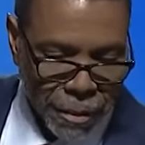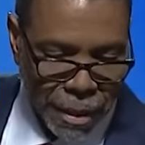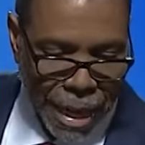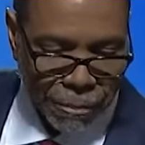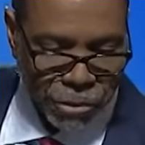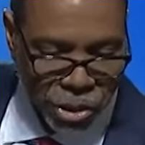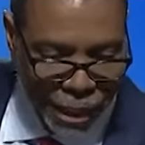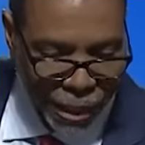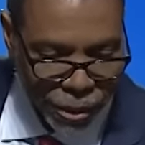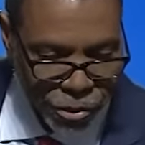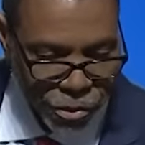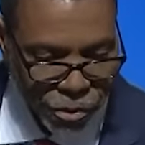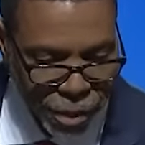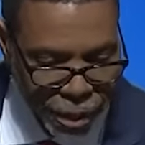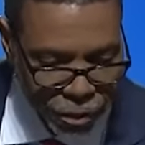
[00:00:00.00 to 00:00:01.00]
I'm telling
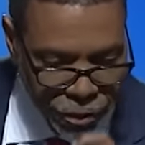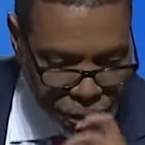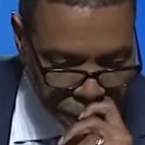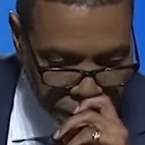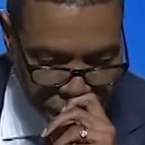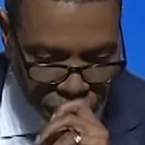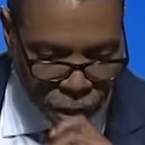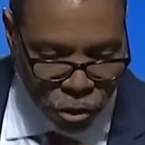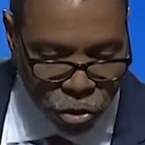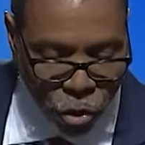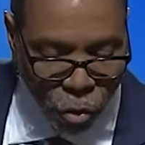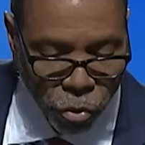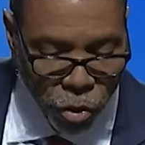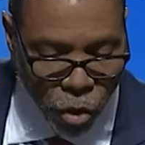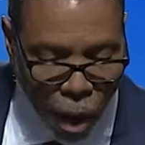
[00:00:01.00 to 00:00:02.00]
you this.
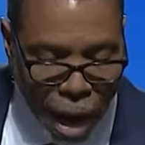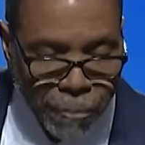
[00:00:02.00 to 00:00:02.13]
So no